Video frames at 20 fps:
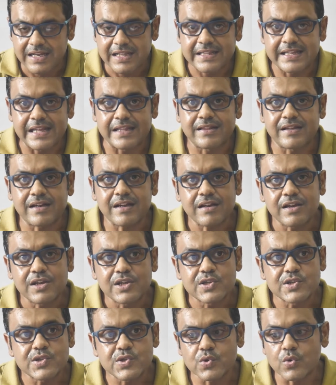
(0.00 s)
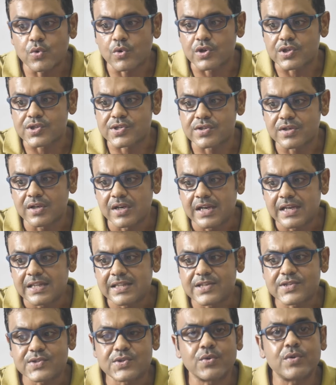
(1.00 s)
Then the source.
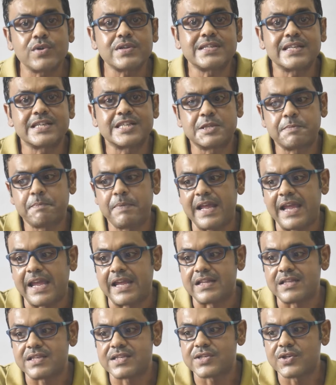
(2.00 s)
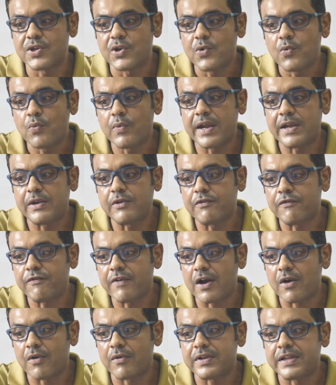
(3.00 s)
The source explains where you
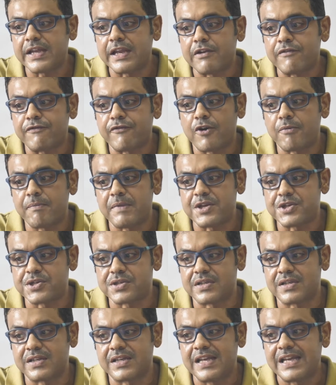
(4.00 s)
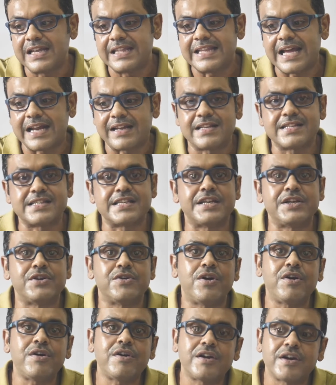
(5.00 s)
found the information that is in
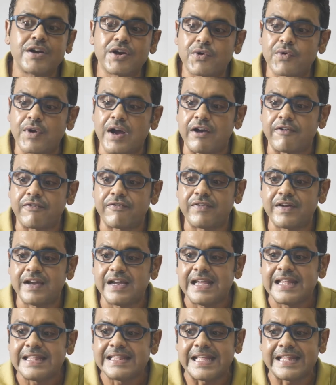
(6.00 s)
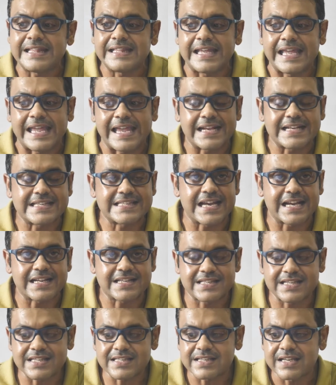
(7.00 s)
your graph. Then the
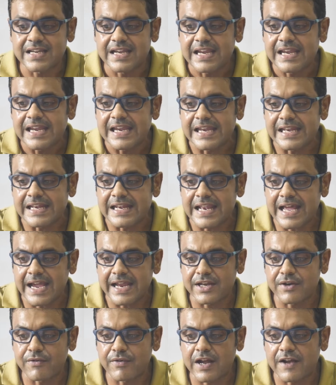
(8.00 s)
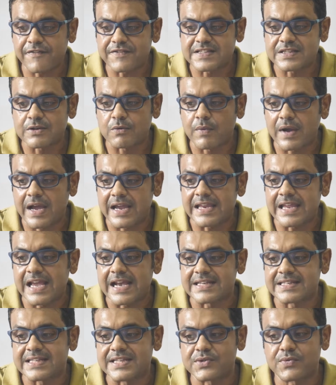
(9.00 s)
x-axis. In line graphs, the
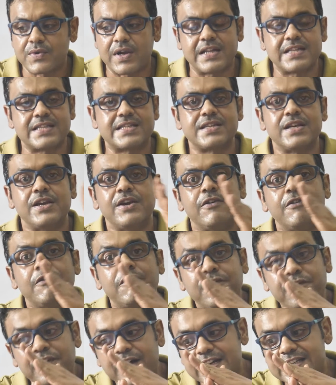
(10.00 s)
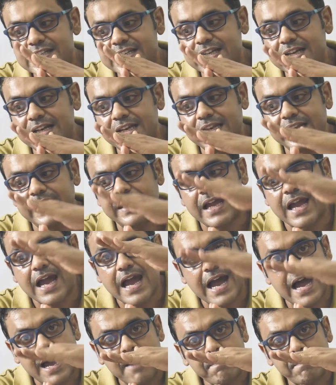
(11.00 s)
y-axis runs vertically
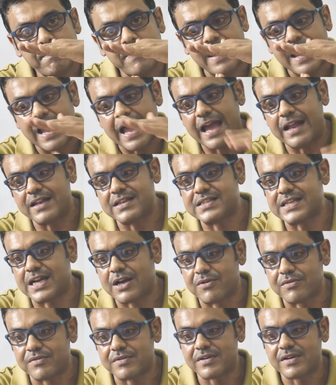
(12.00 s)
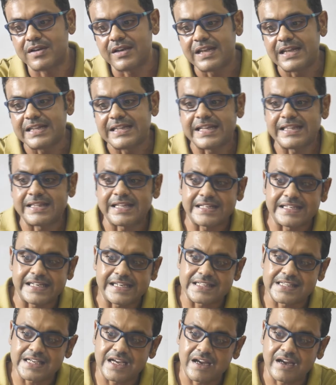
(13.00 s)
up and down. Then the
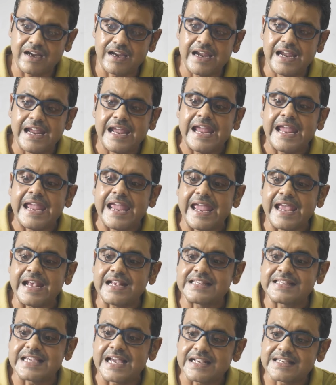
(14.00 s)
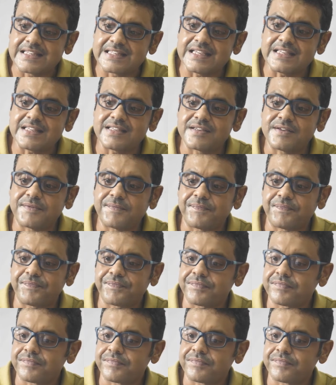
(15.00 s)
data. X-axis.